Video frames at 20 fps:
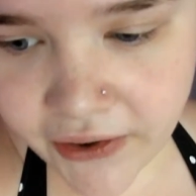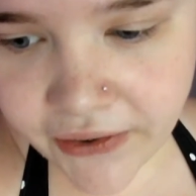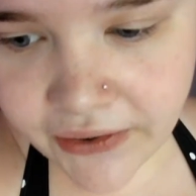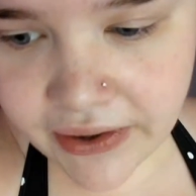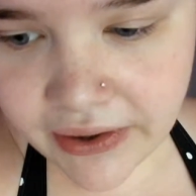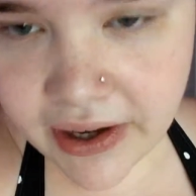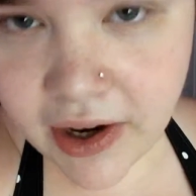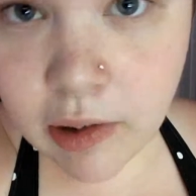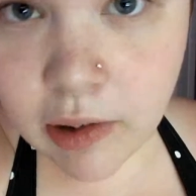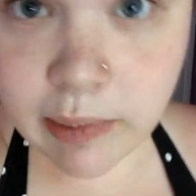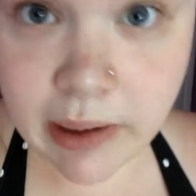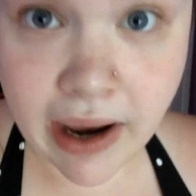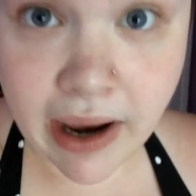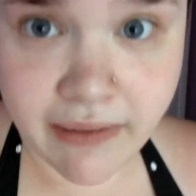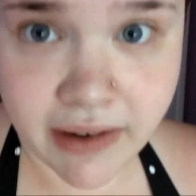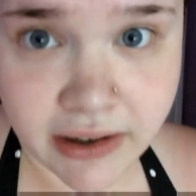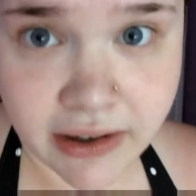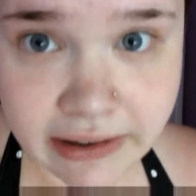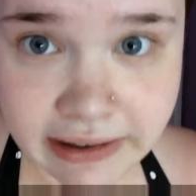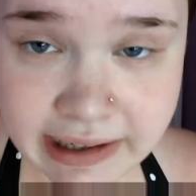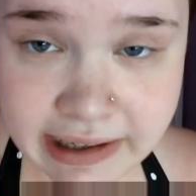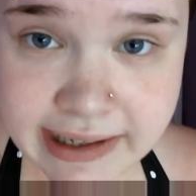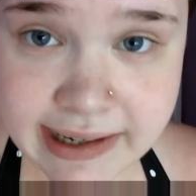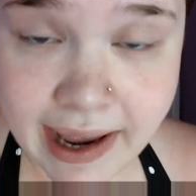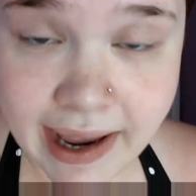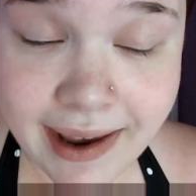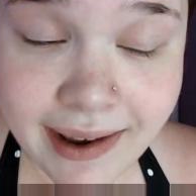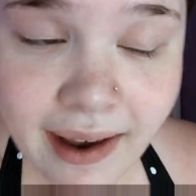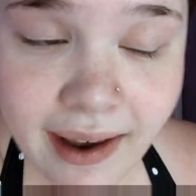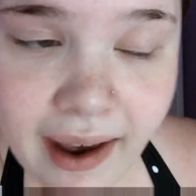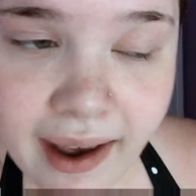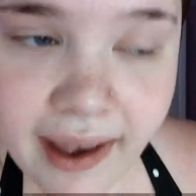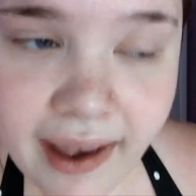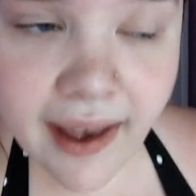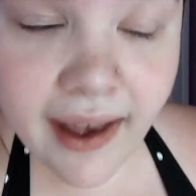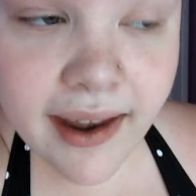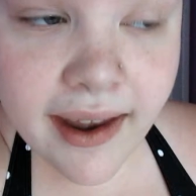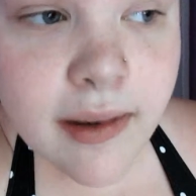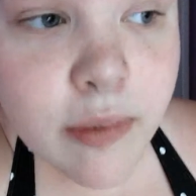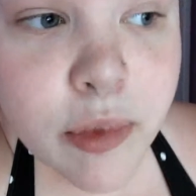I hope you're having a really good day. I
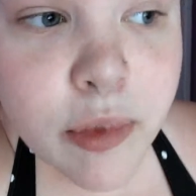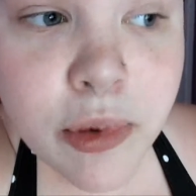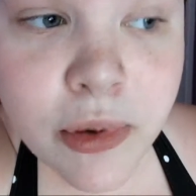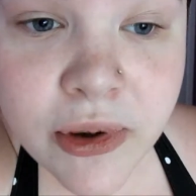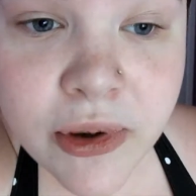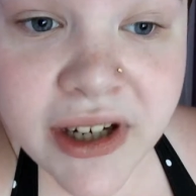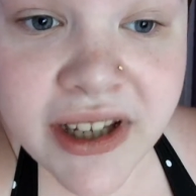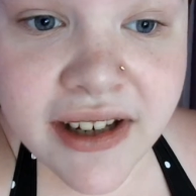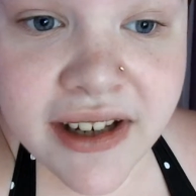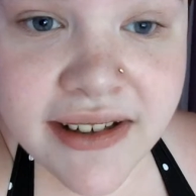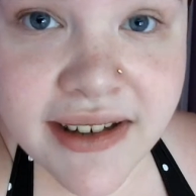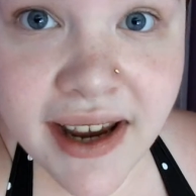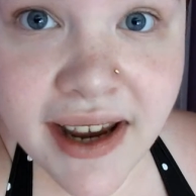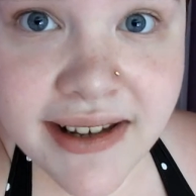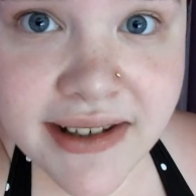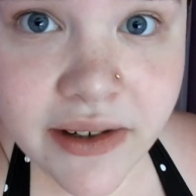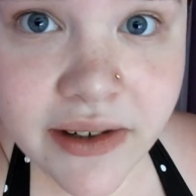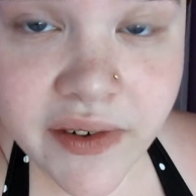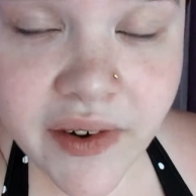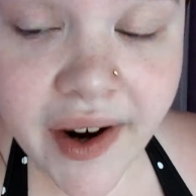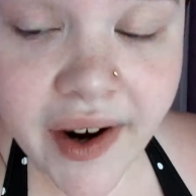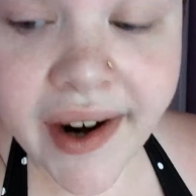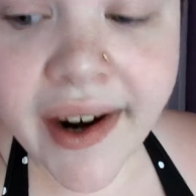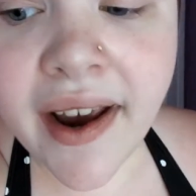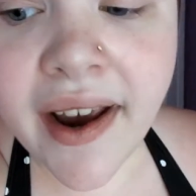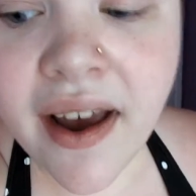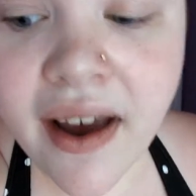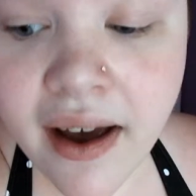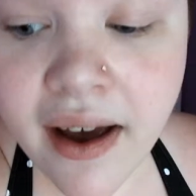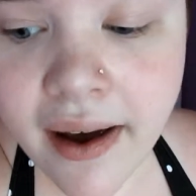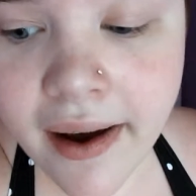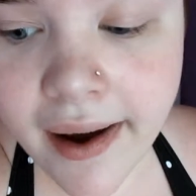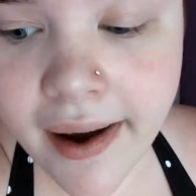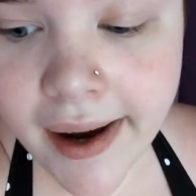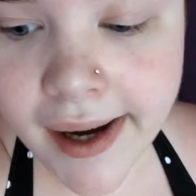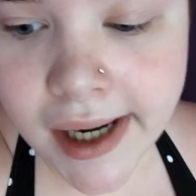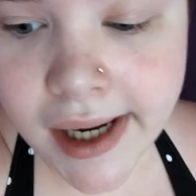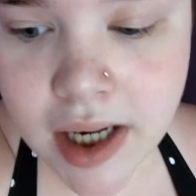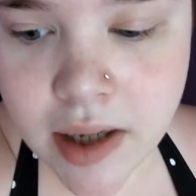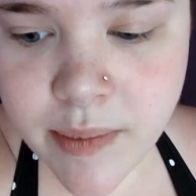had a pretty good day so far.
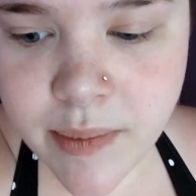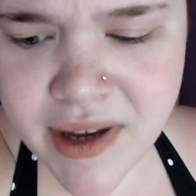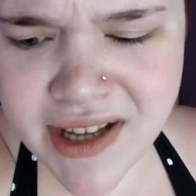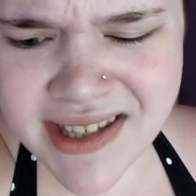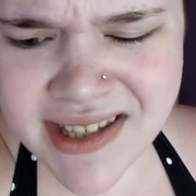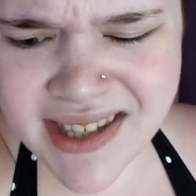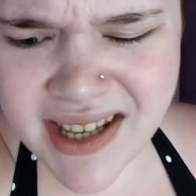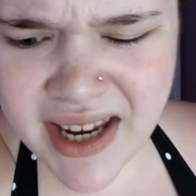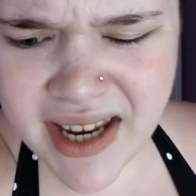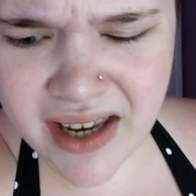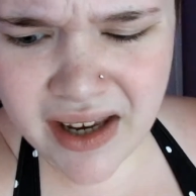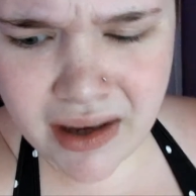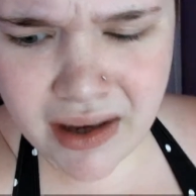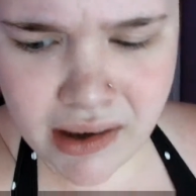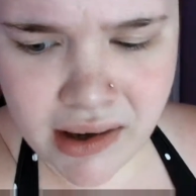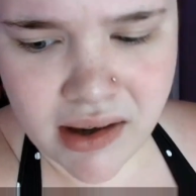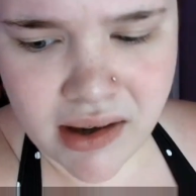Um, it's like